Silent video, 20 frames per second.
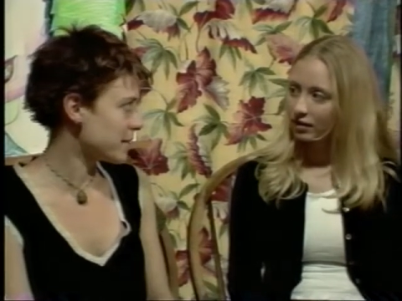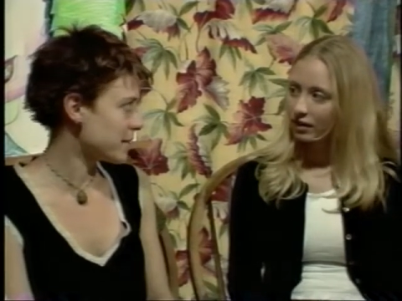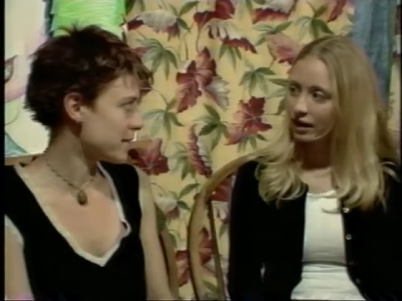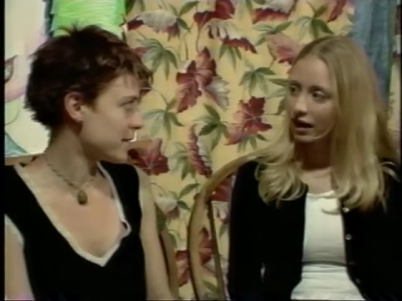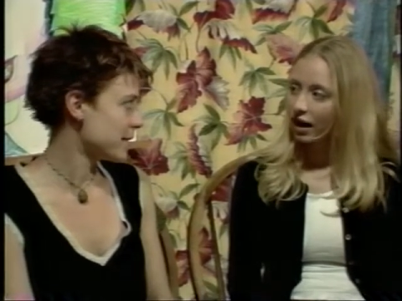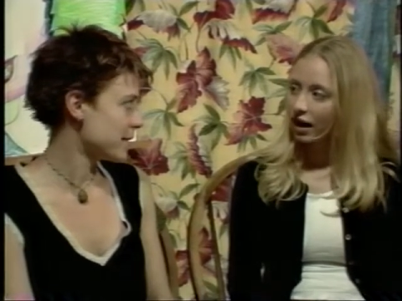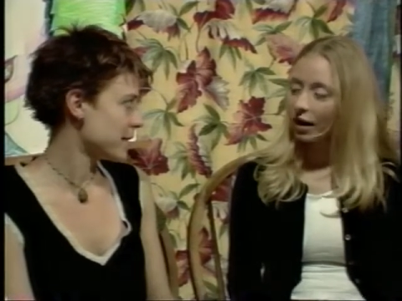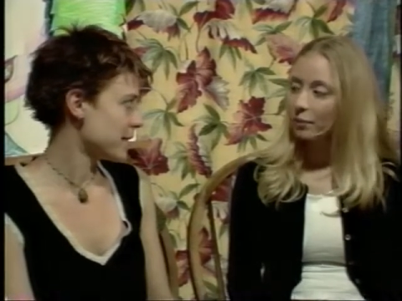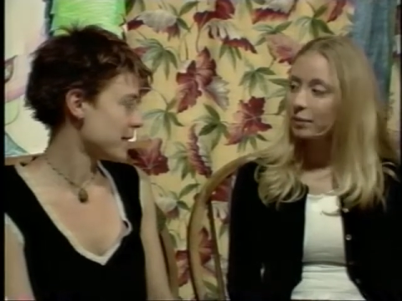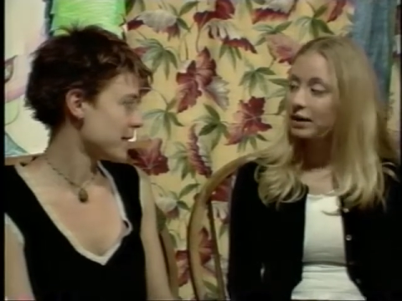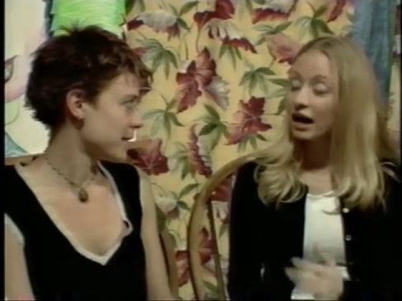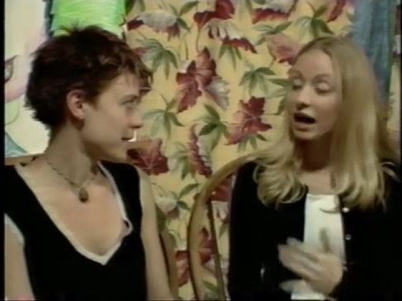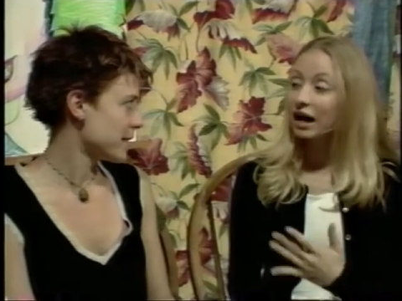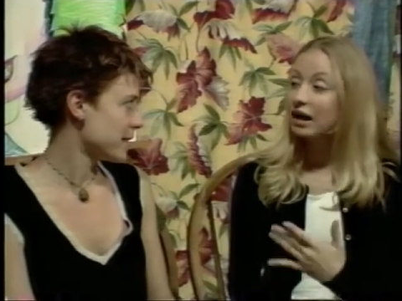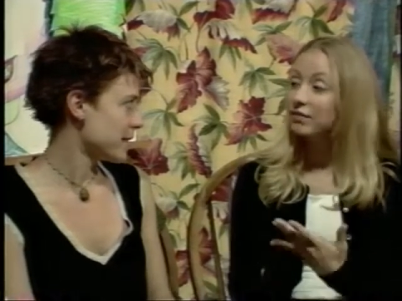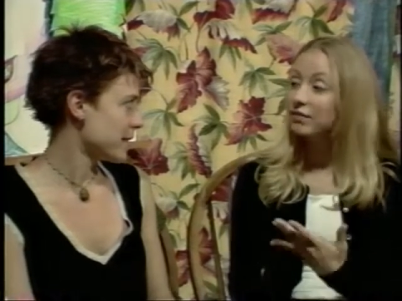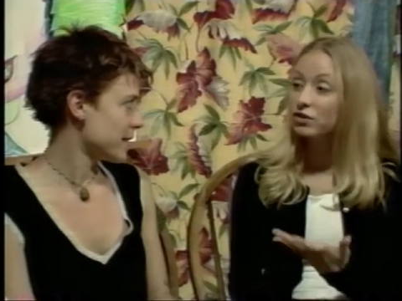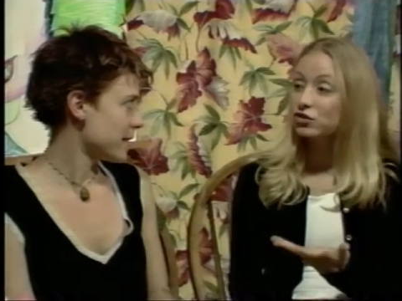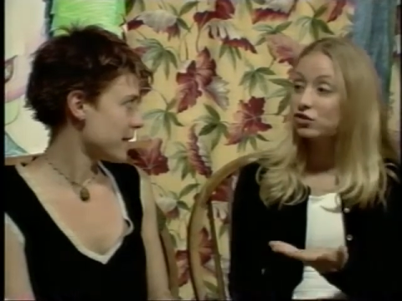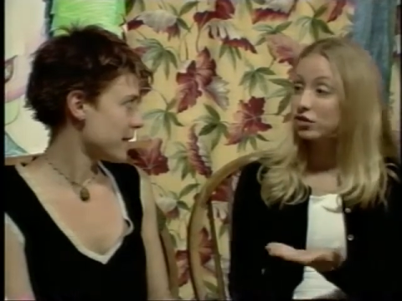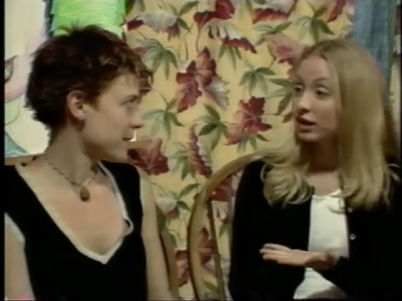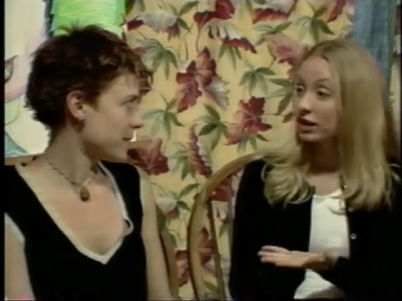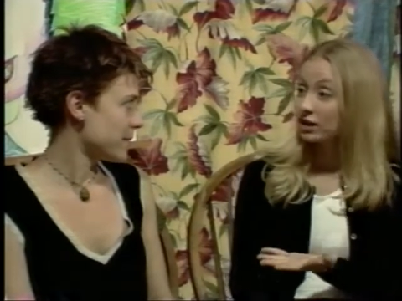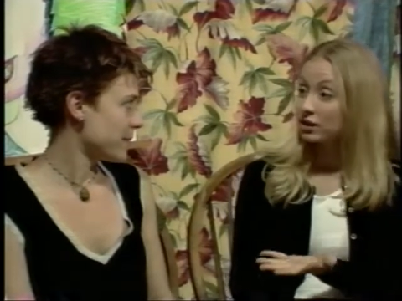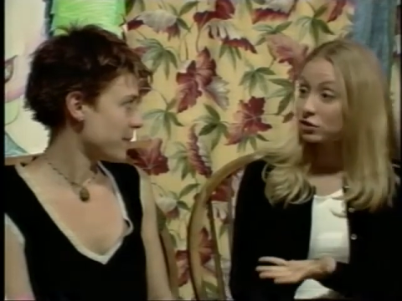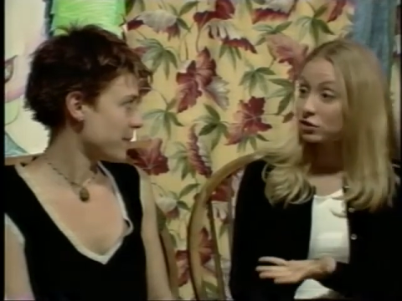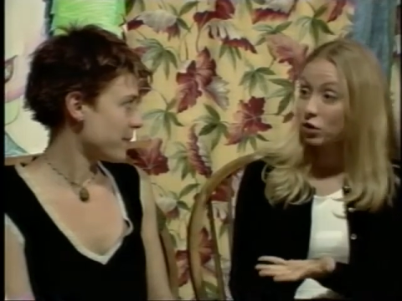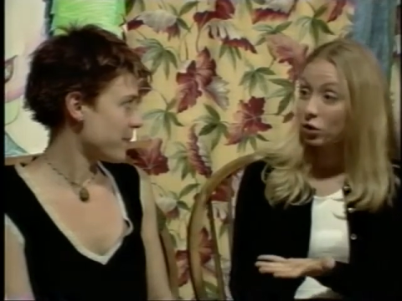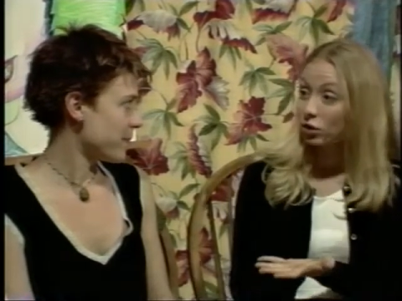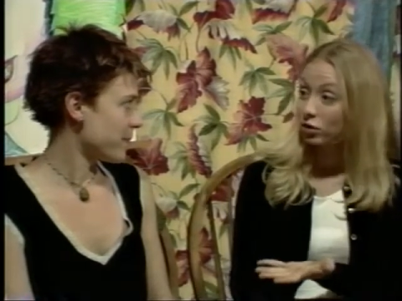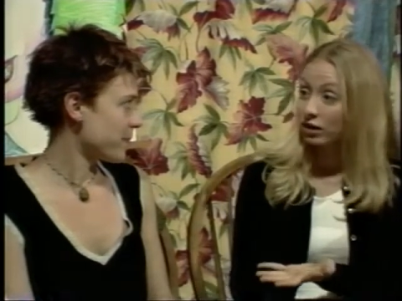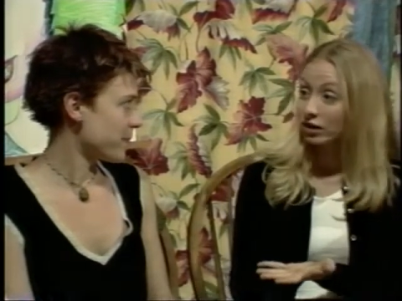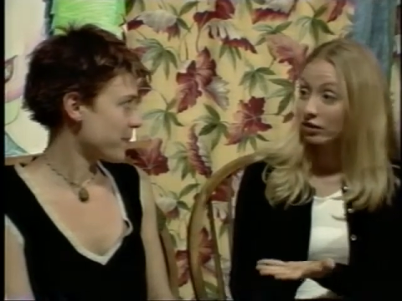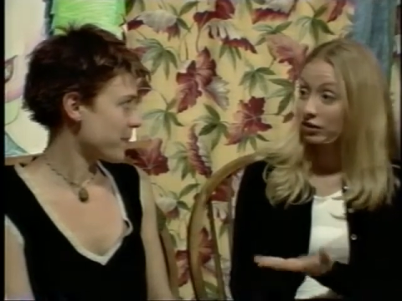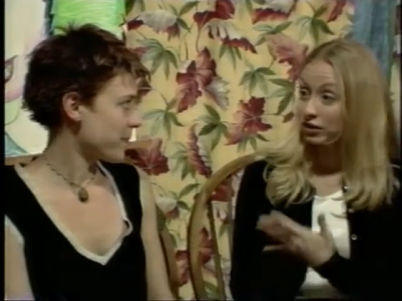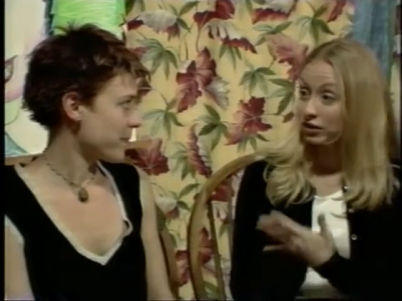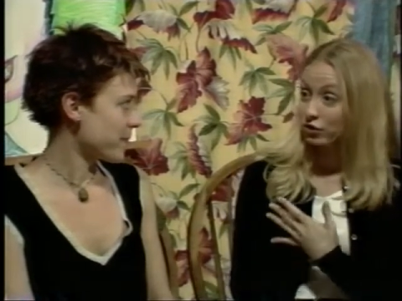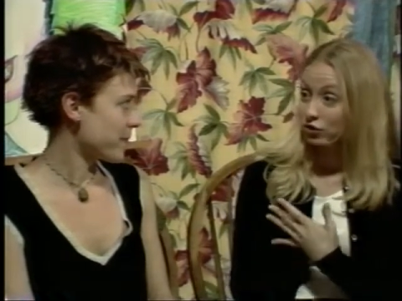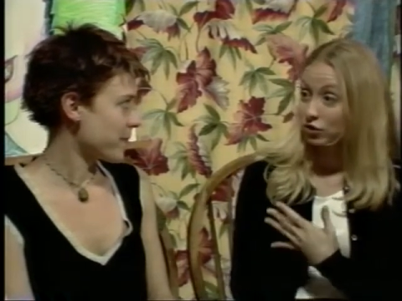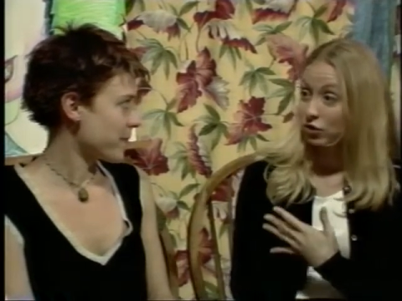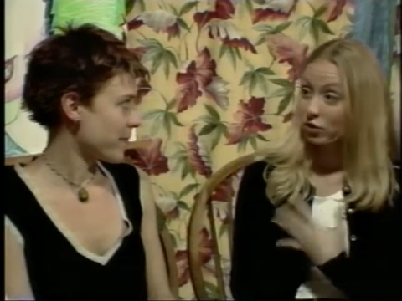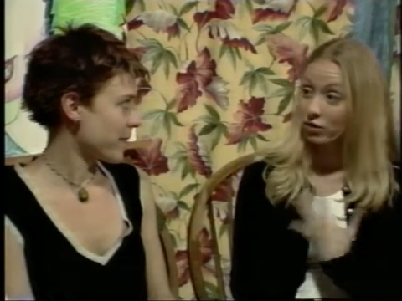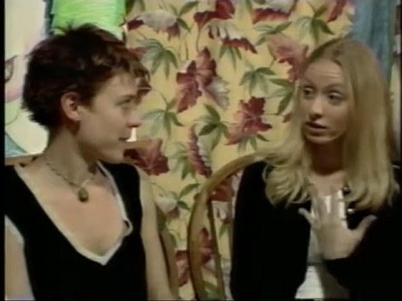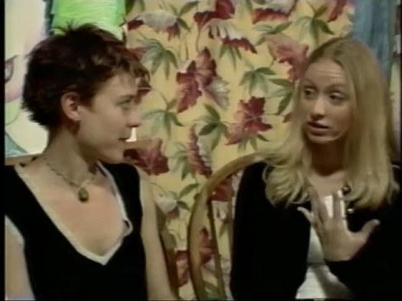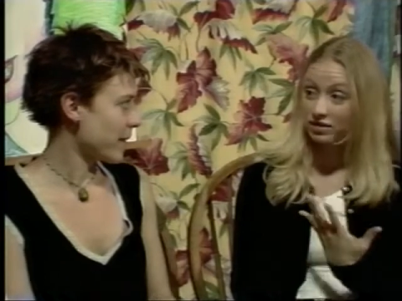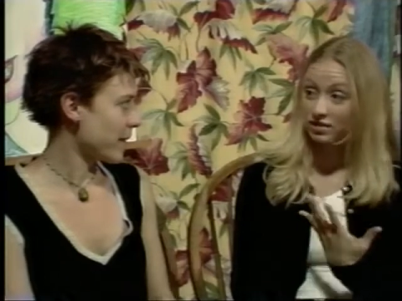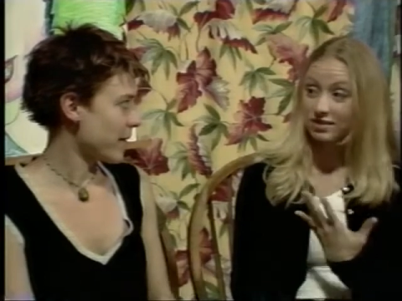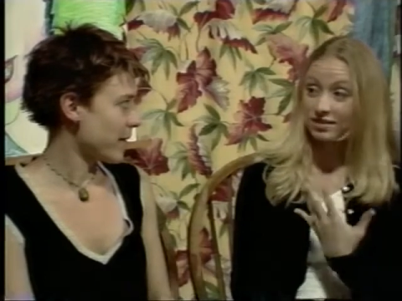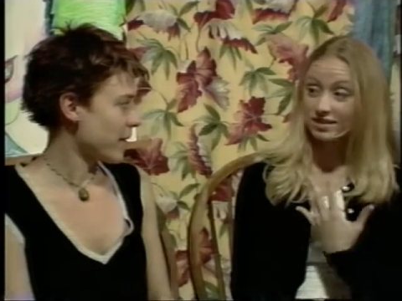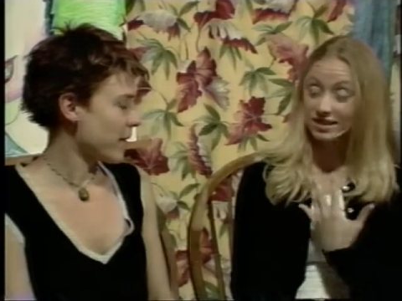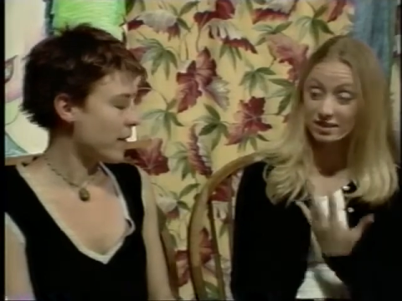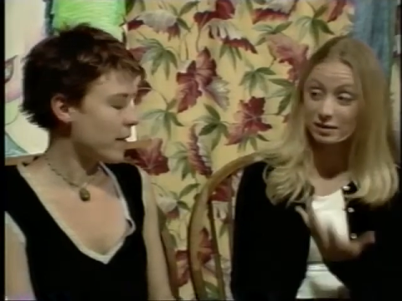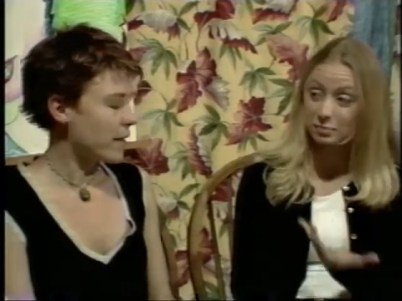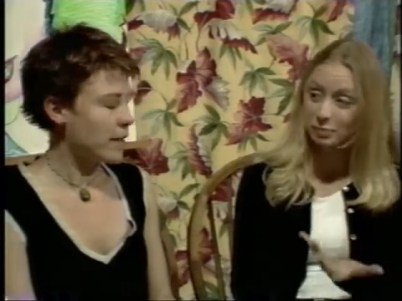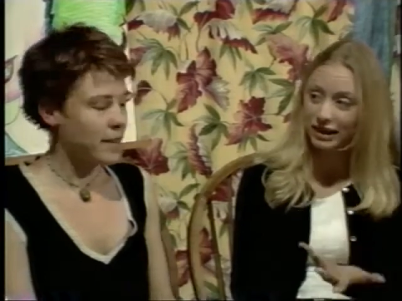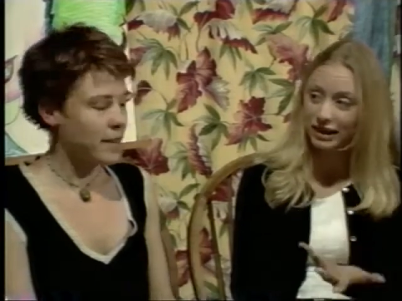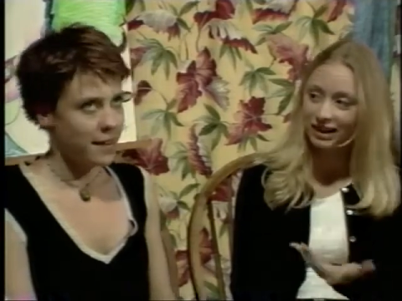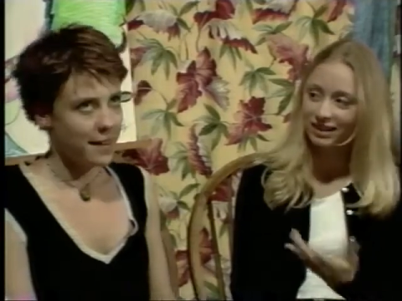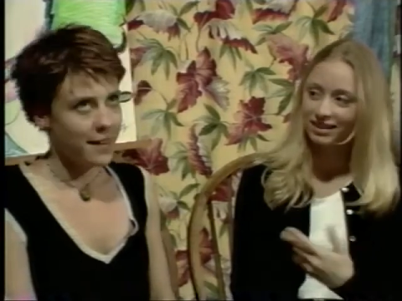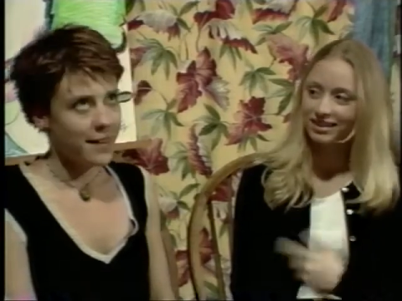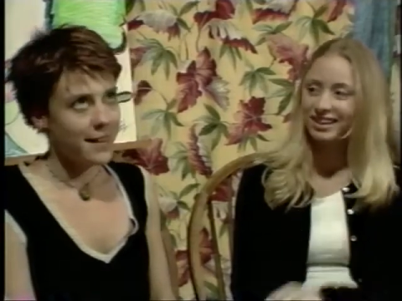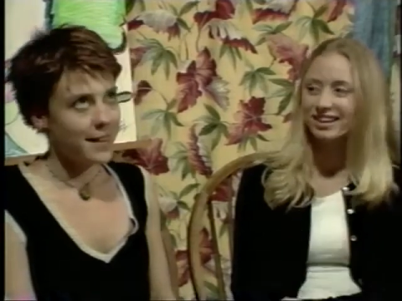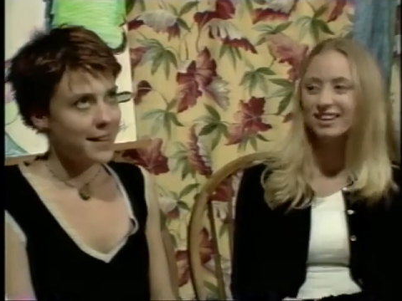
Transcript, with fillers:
Speaker 1: Yeah, I mean, I have the drinking totally under control. It's the speed that